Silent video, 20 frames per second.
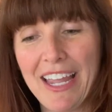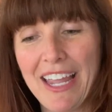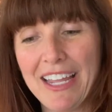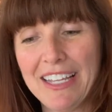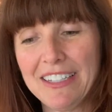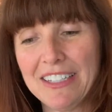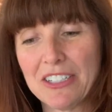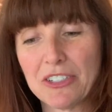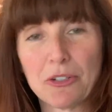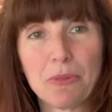a
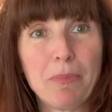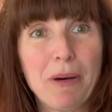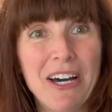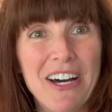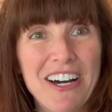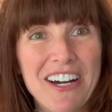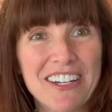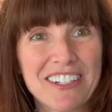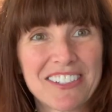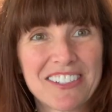little
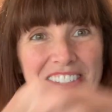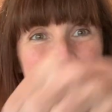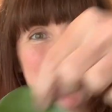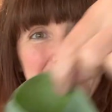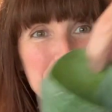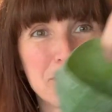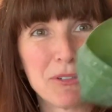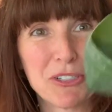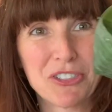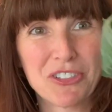box to
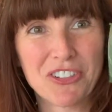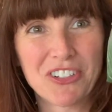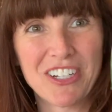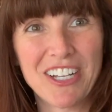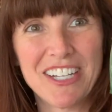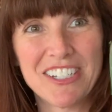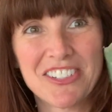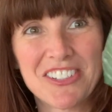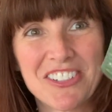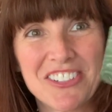put your
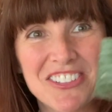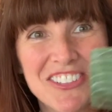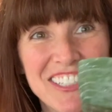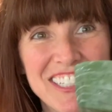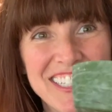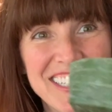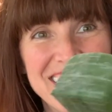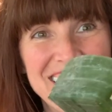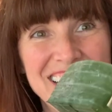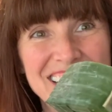custard
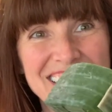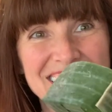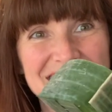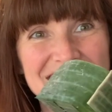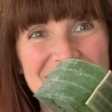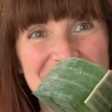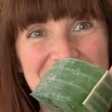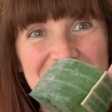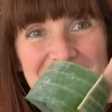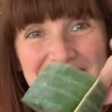in like
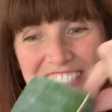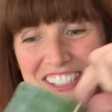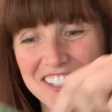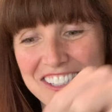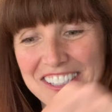this